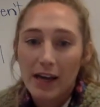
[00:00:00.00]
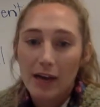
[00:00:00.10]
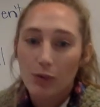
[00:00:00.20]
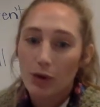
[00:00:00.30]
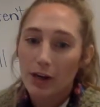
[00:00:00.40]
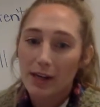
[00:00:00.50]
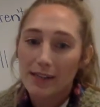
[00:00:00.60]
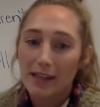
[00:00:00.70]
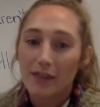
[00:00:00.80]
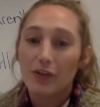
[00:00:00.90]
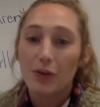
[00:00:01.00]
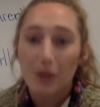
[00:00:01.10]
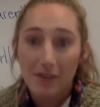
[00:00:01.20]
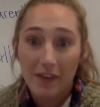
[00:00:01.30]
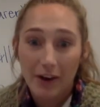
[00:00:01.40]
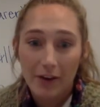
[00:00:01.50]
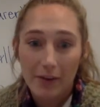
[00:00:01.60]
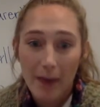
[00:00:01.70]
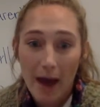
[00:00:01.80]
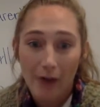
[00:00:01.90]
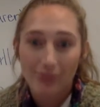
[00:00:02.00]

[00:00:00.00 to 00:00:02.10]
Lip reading: and we're going to see if you can figure them out.